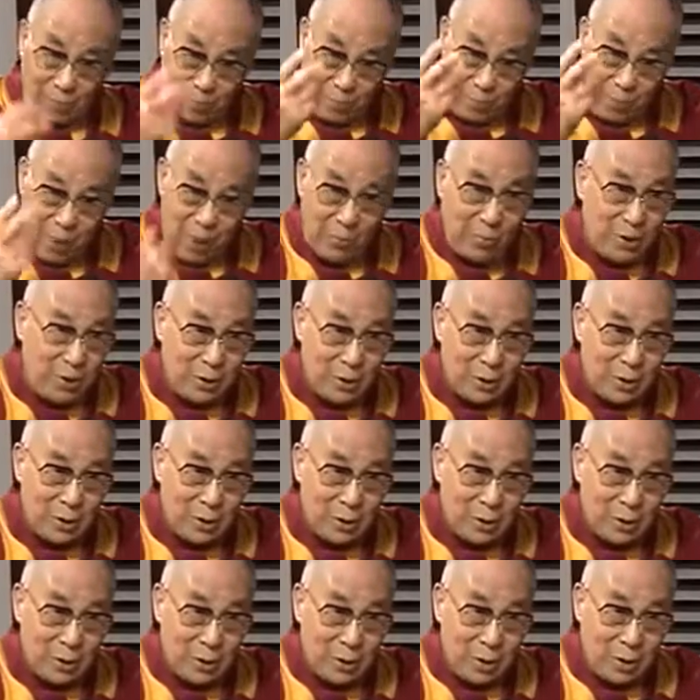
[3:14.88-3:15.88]
public
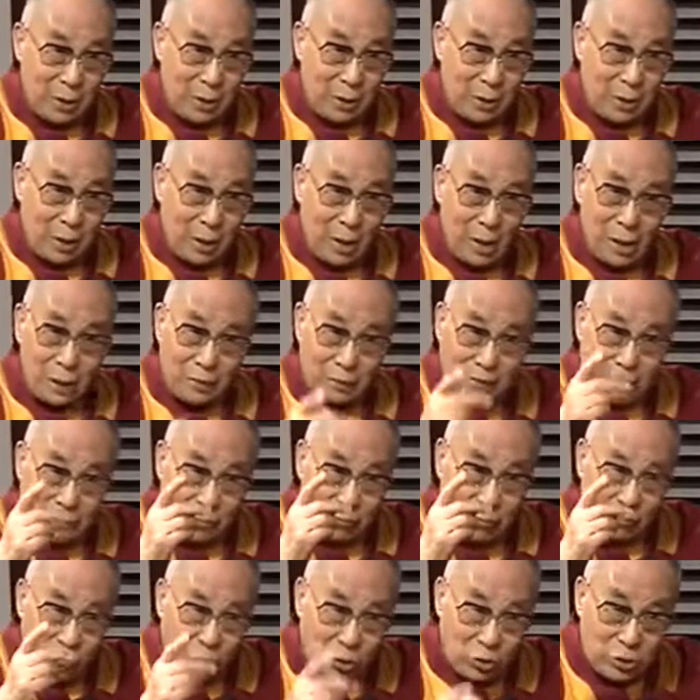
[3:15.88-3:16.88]
are the
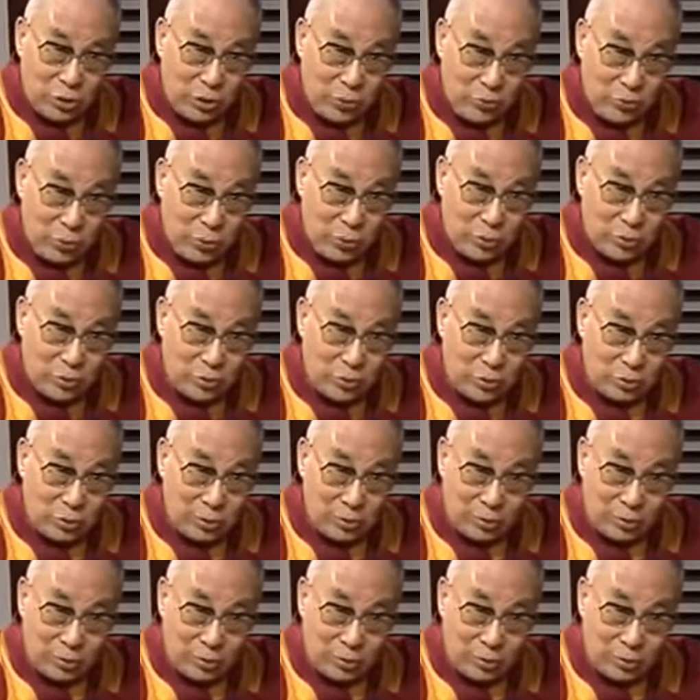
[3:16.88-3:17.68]
most important